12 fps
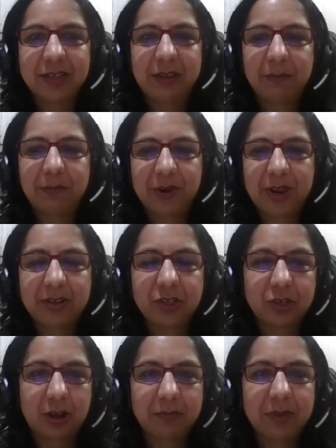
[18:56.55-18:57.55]
the
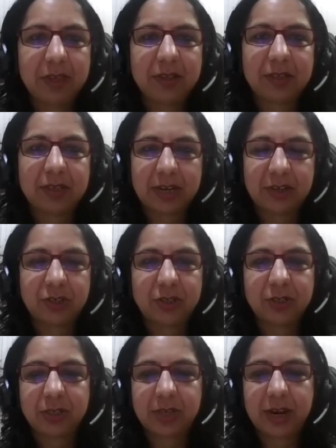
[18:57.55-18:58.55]
brainstorming
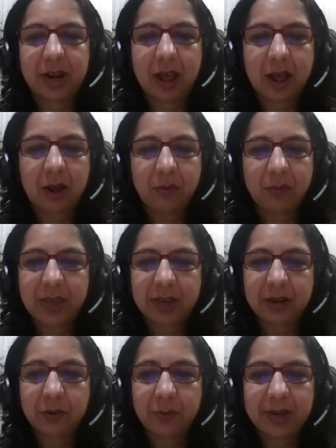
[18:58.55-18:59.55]
sessions, and how we
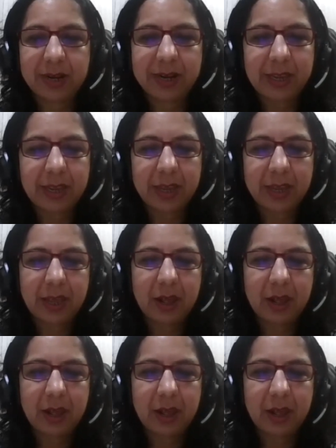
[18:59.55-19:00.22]
can quickly,